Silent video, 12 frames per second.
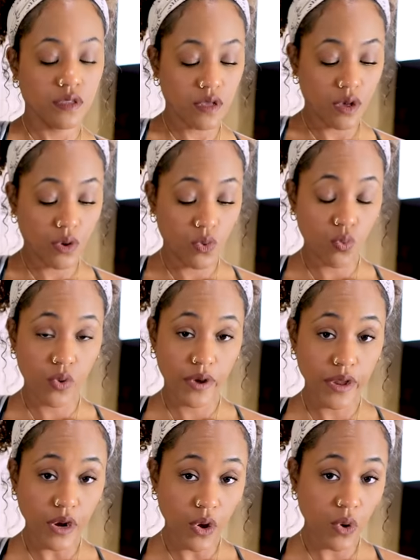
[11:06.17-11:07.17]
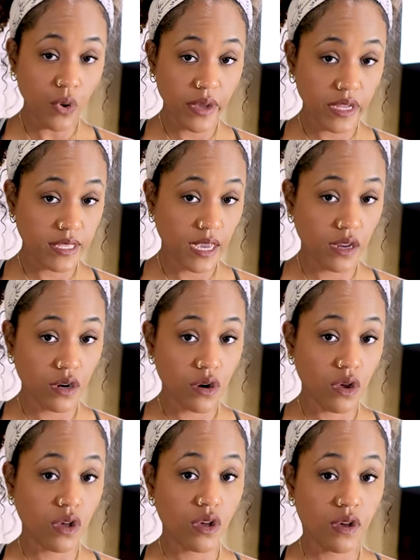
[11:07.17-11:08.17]
So one whole
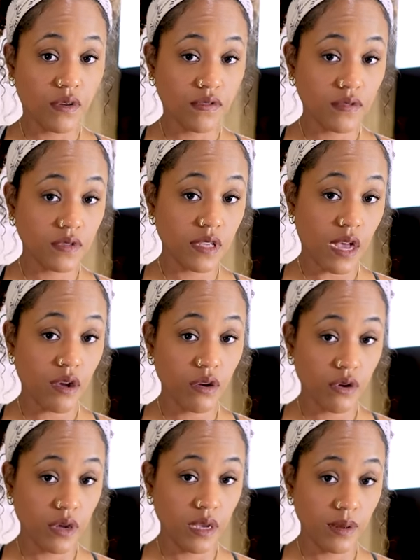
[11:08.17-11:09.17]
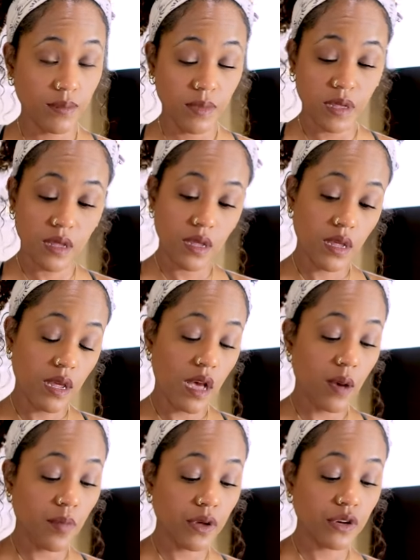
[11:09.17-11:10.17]
container of sour cream.
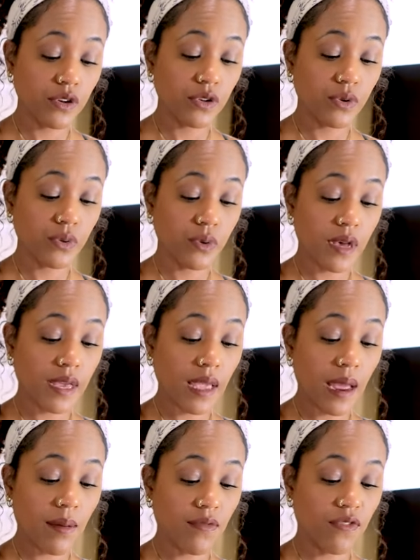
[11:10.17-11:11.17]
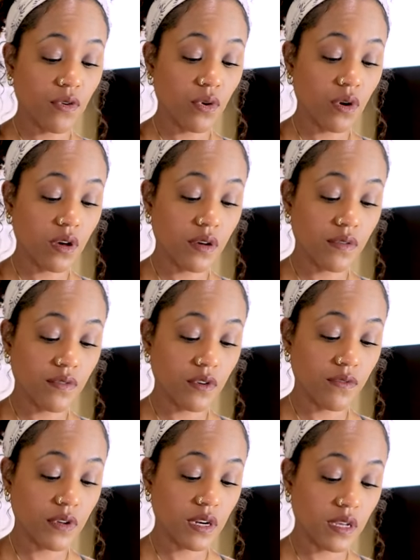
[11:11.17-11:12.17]
I'm gonna do a capful of
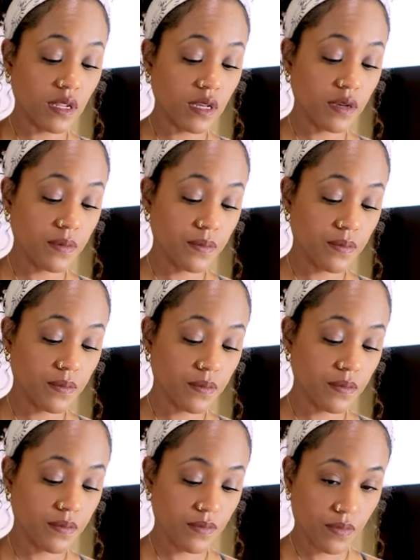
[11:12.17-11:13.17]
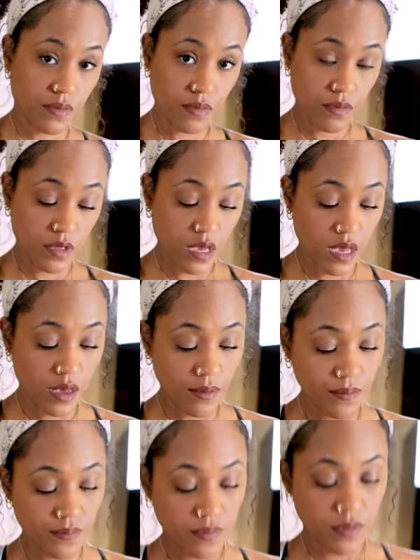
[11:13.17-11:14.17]
vanilla, okay?